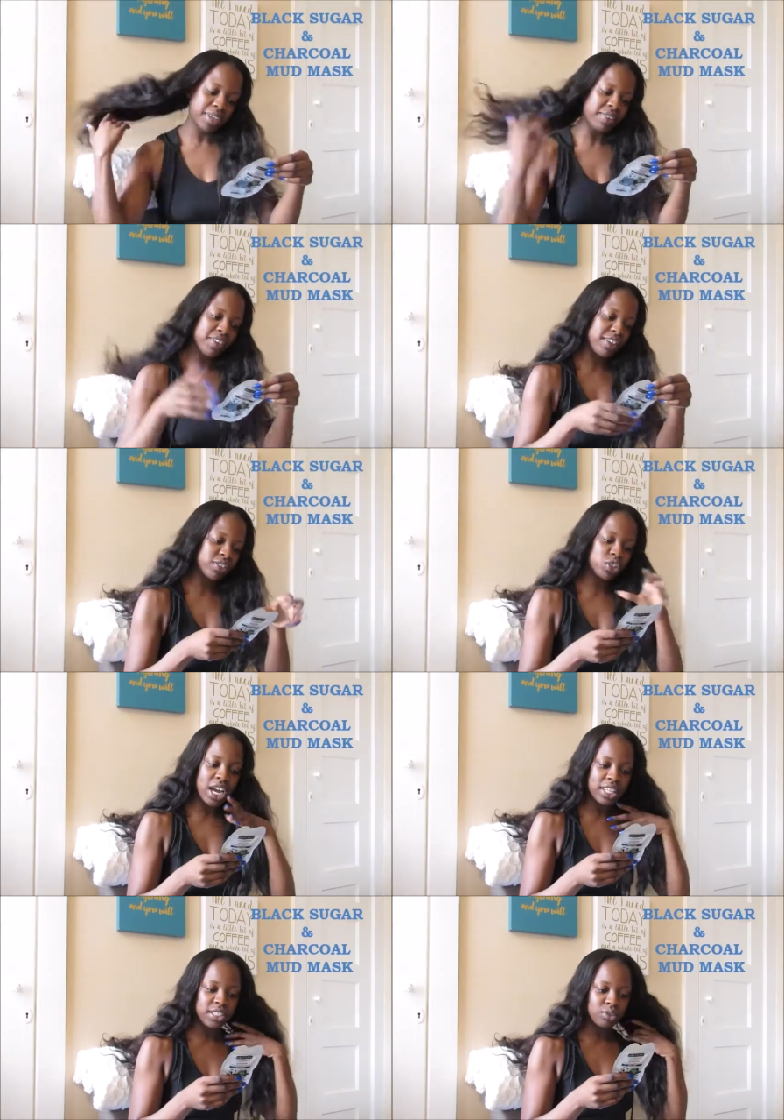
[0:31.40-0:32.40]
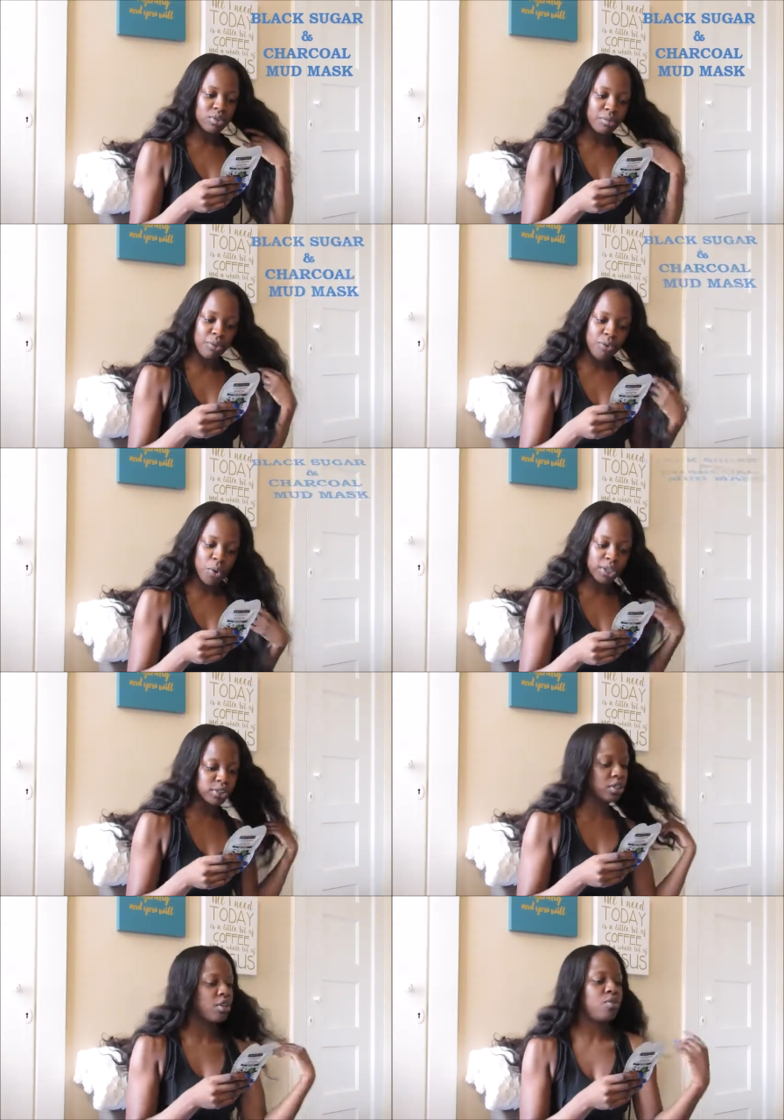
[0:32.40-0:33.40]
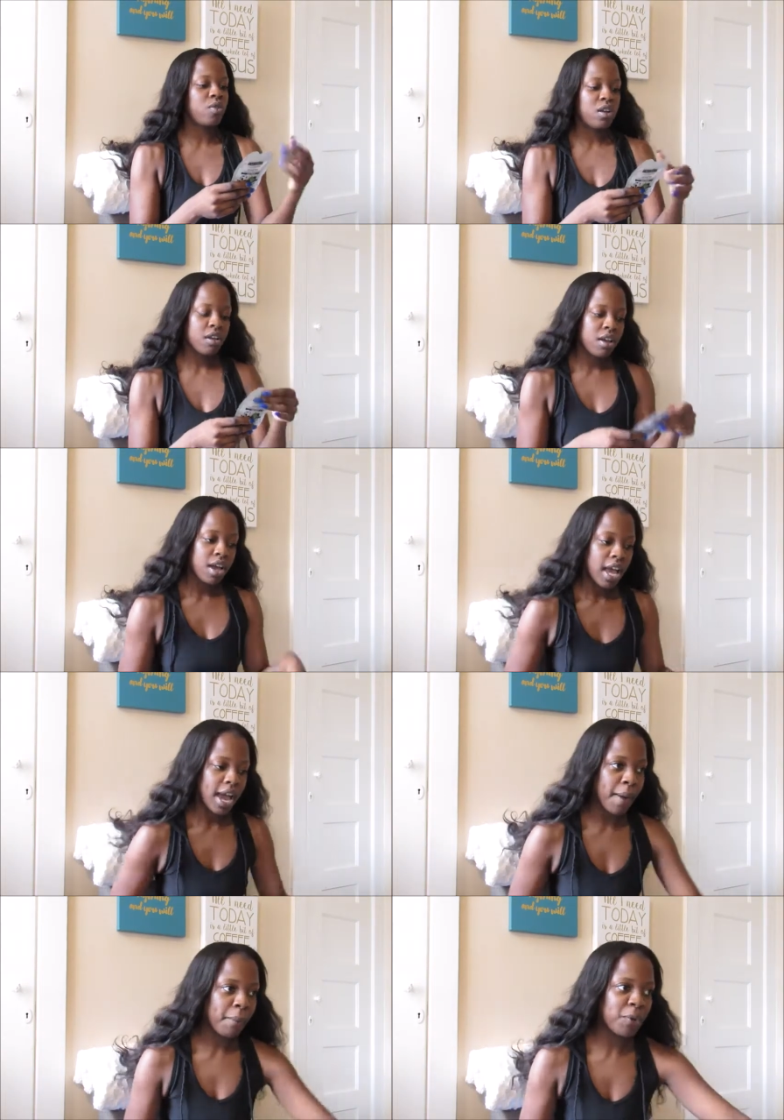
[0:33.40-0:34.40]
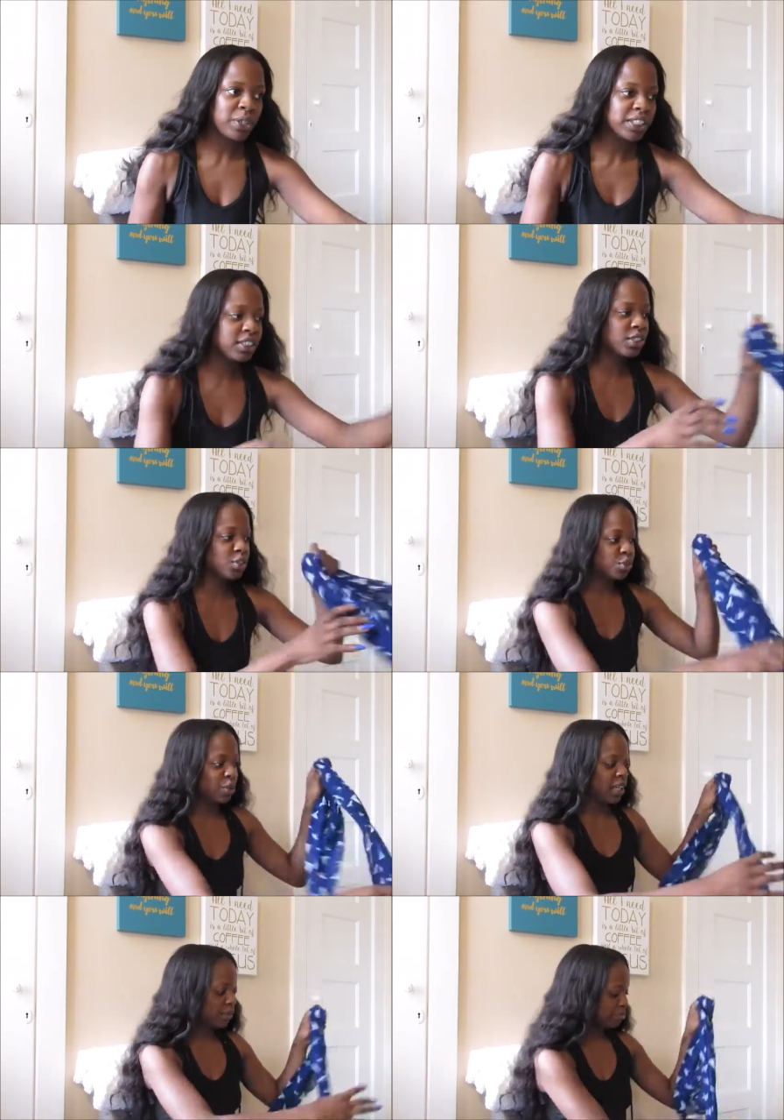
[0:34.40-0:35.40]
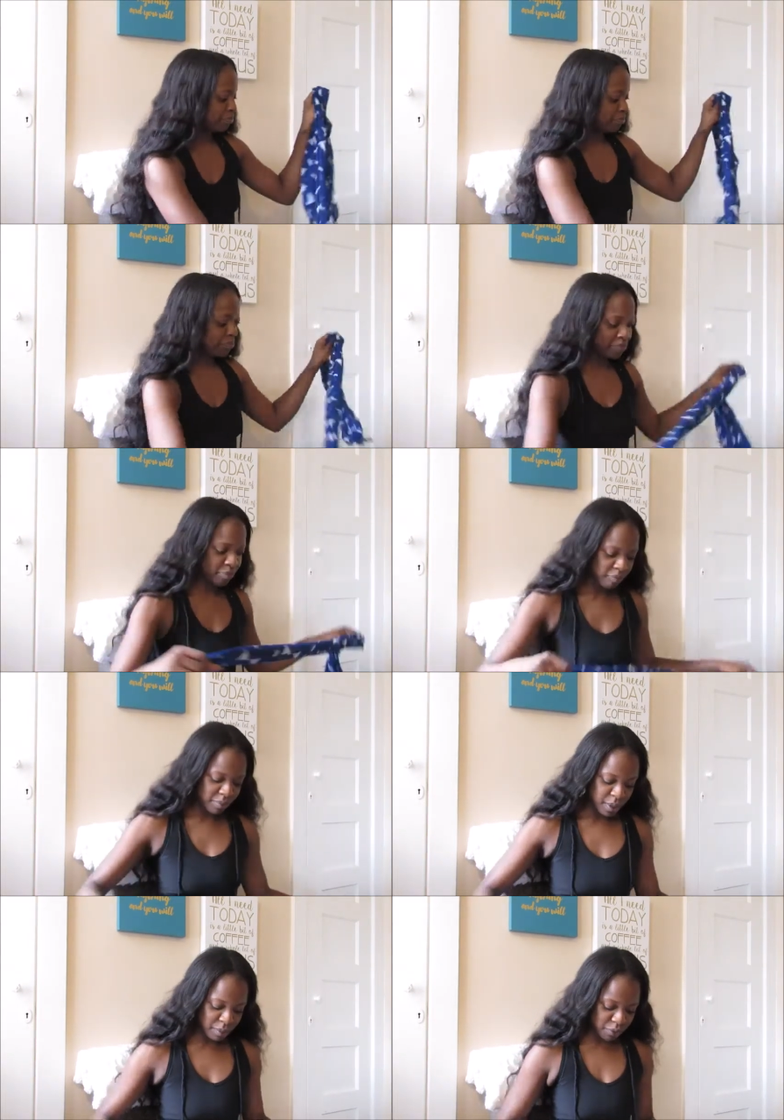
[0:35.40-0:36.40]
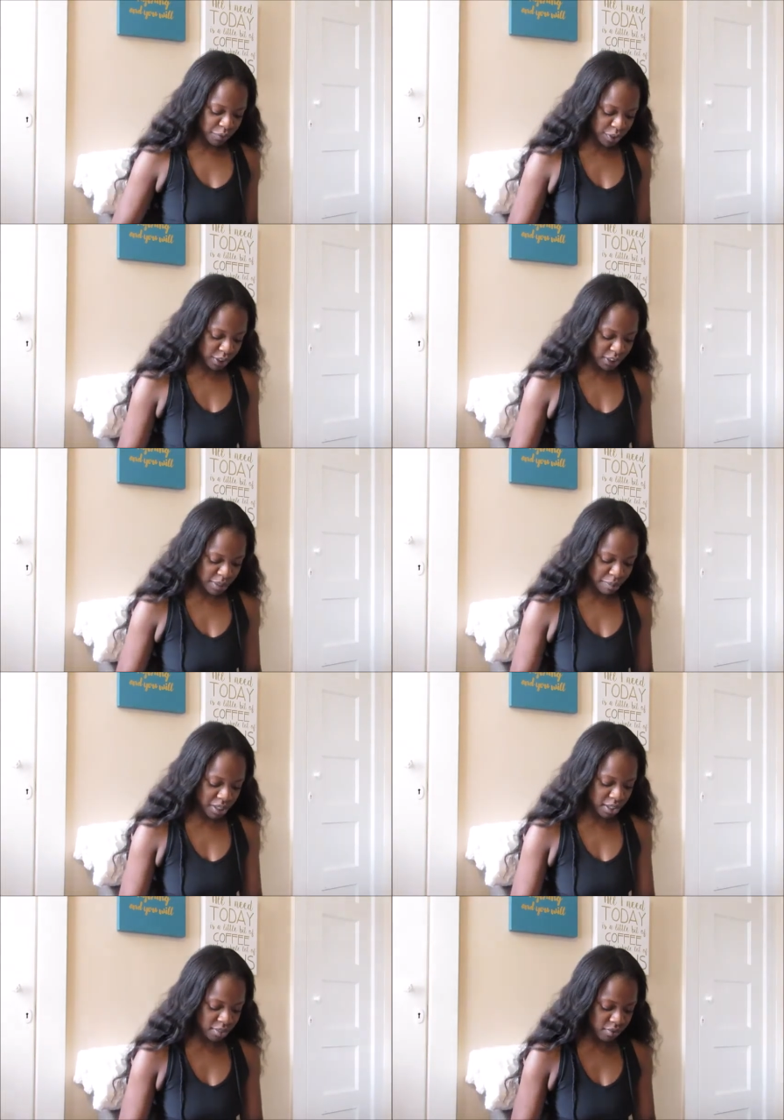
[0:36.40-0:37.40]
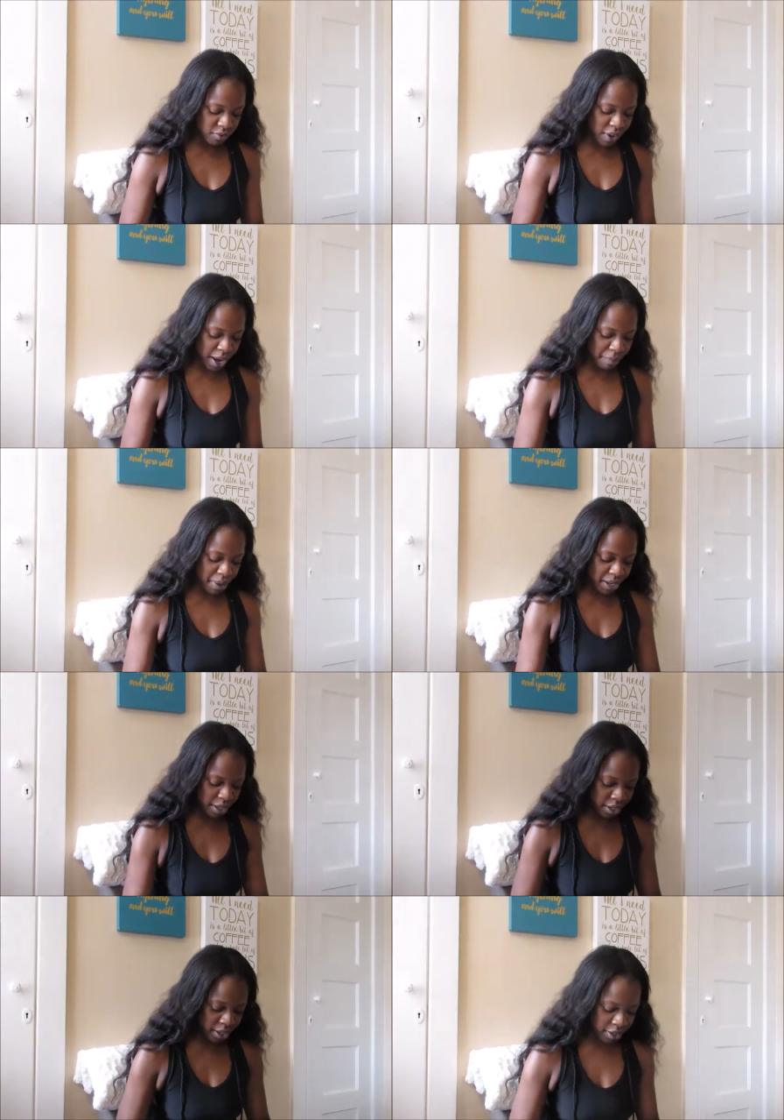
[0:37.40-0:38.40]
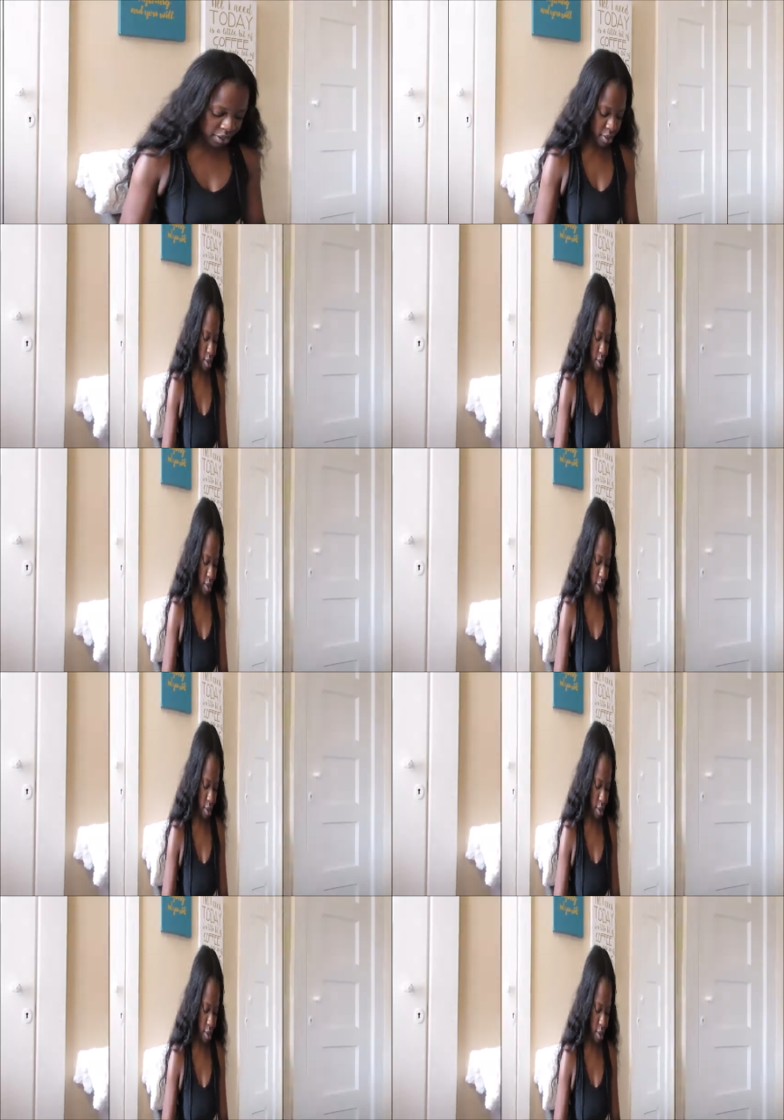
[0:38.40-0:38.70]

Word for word: I've never tried this one before, so I'm going to do it. But first, let me wrap my hair.